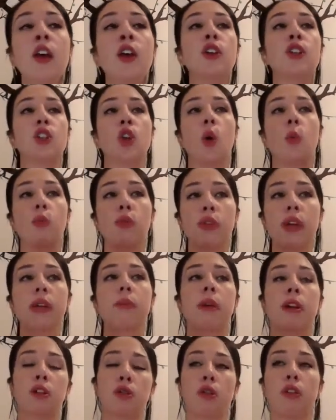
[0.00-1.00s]
So
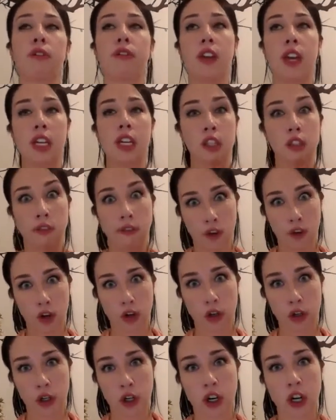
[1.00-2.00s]
premenstrual phase for
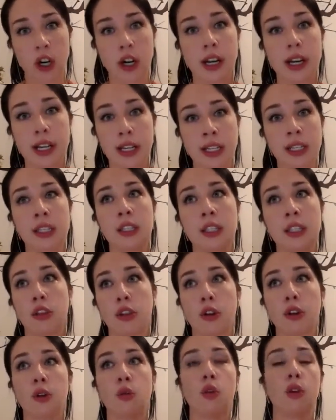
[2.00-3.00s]
sure is the
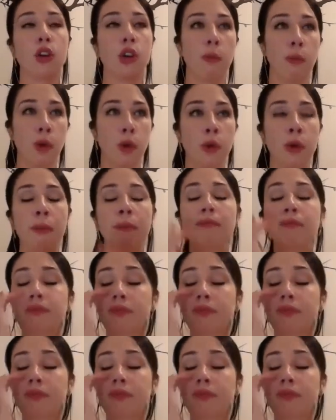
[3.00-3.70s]
third quarter moon.